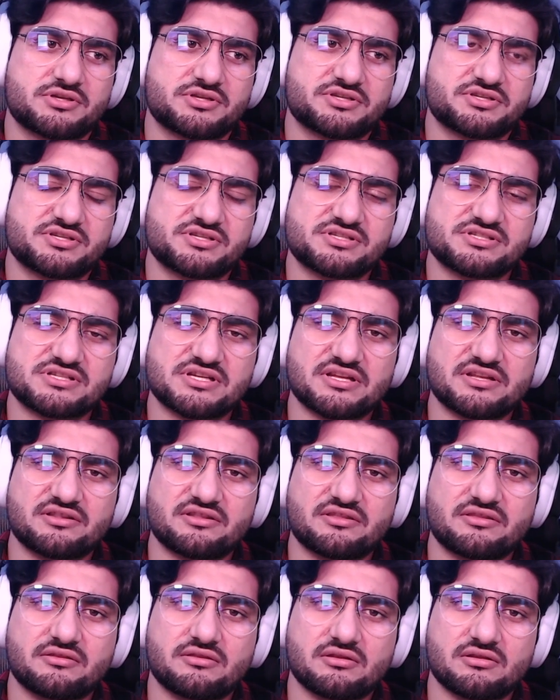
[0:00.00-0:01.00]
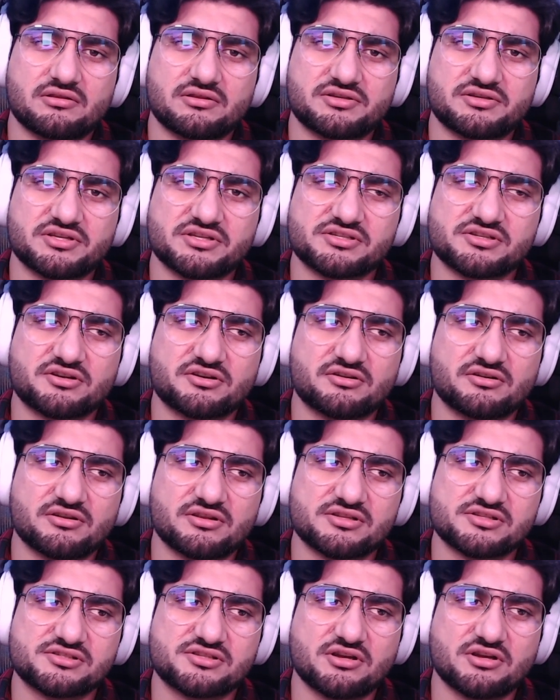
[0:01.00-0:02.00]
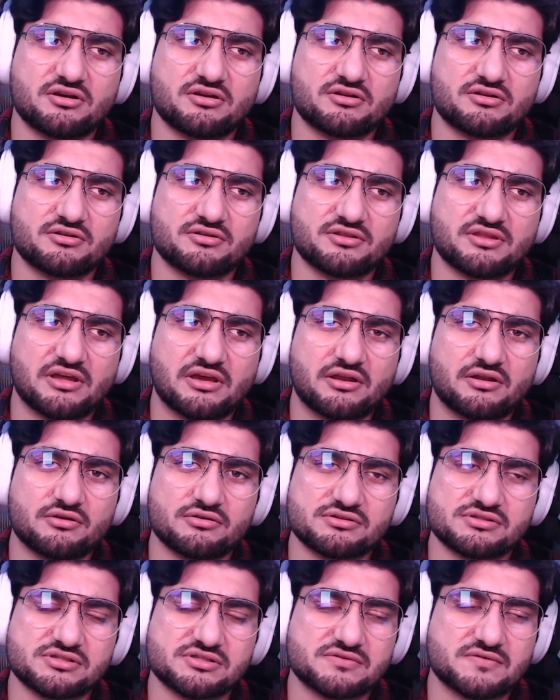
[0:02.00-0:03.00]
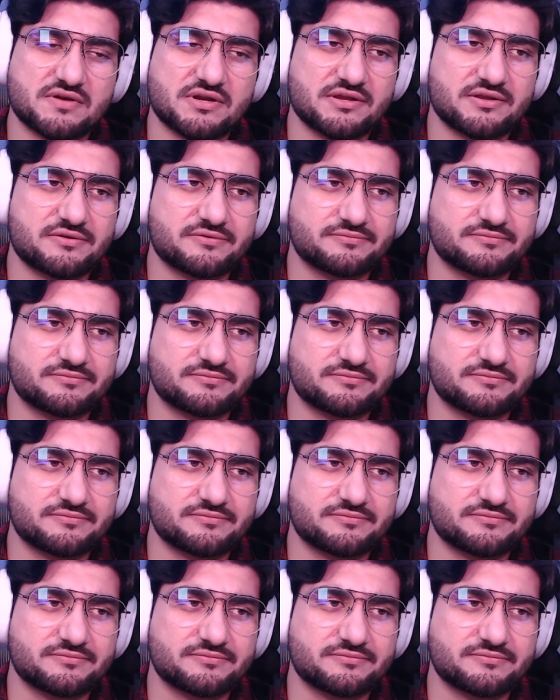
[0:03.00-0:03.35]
She said that she's her his daughter, Thanos is, right?